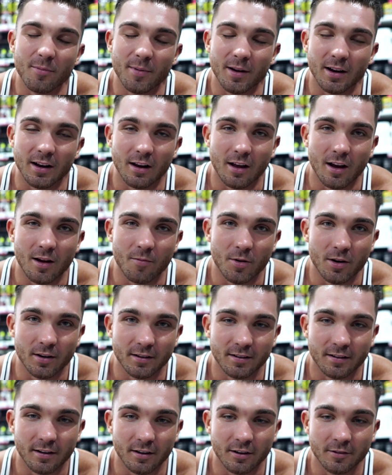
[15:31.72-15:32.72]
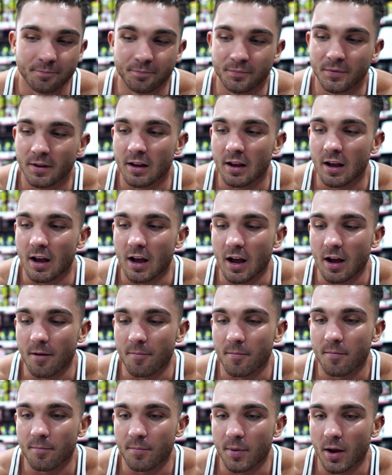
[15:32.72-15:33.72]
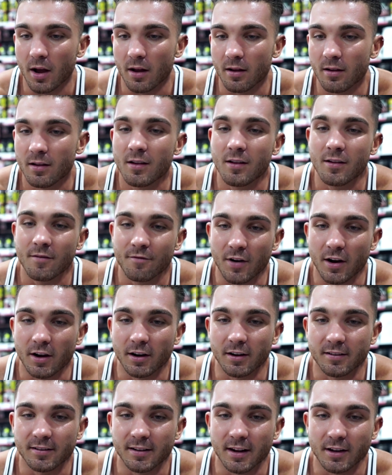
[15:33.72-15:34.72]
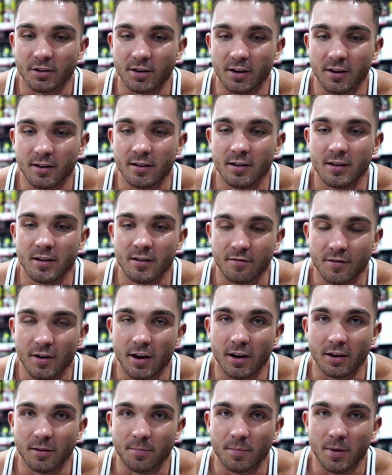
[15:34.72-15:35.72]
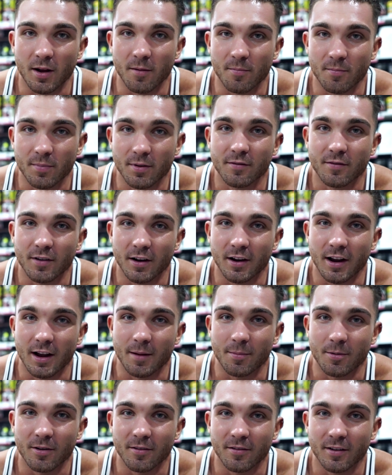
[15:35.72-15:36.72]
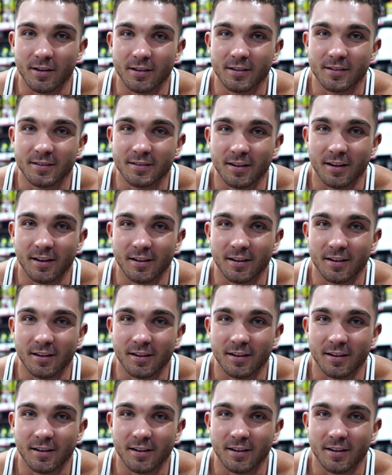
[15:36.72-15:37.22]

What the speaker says: a bit of client work to do. But very good session, very good pump, very happy with it. So